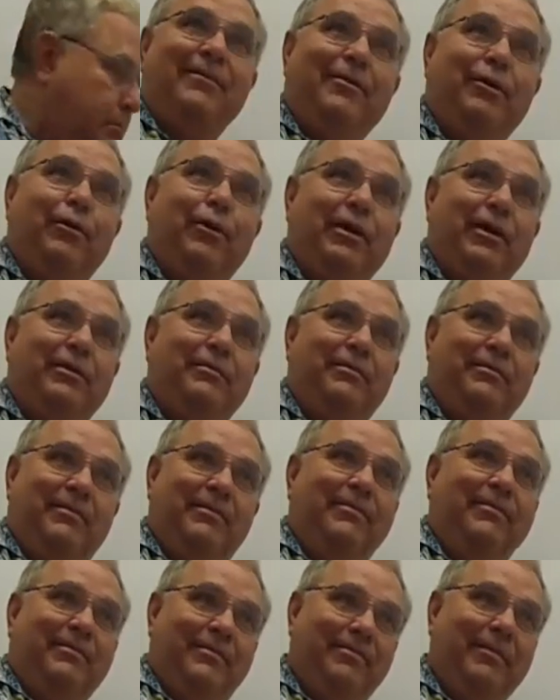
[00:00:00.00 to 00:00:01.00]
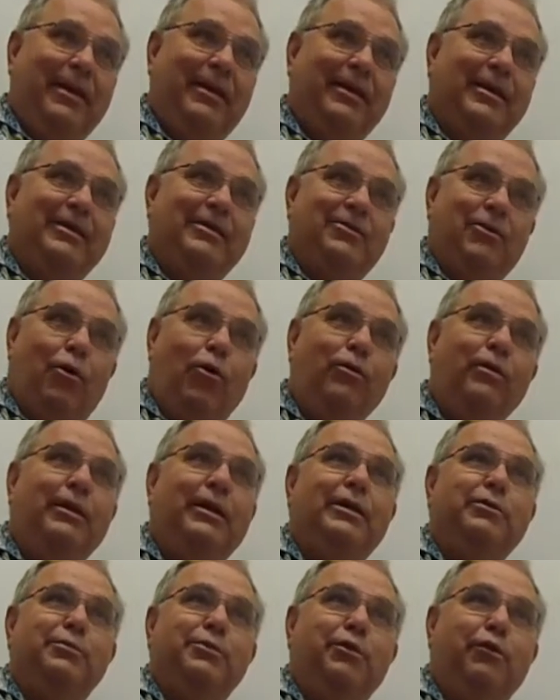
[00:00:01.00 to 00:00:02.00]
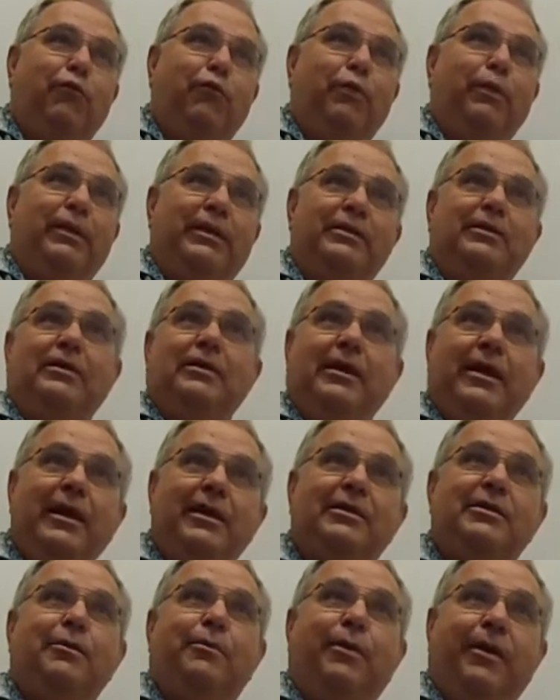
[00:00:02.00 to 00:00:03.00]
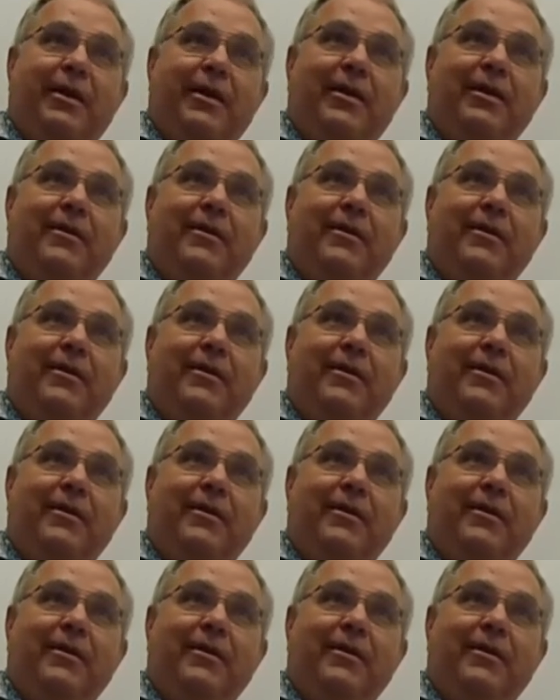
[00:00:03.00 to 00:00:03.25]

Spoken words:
We want to make it only as maneuverable as it needs to be,